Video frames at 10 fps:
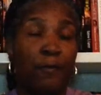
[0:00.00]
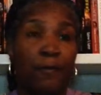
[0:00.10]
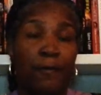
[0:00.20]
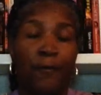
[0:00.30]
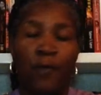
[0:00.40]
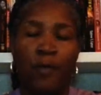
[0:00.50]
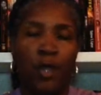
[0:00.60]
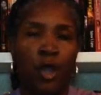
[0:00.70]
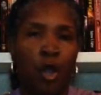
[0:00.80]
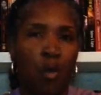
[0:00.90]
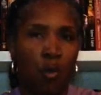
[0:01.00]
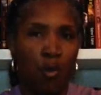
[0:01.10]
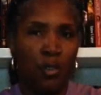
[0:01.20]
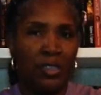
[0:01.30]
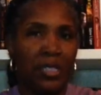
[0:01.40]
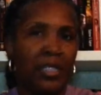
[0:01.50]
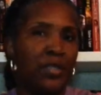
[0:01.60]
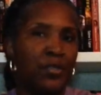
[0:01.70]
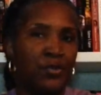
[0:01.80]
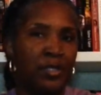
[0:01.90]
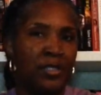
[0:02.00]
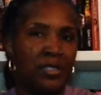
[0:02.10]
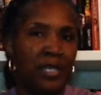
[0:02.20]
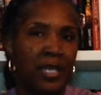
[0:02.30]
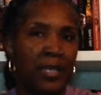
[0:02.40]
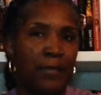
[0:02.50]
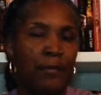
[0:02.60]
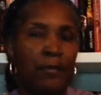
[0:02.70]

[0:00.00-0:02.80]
former cohorts, I guess you can say,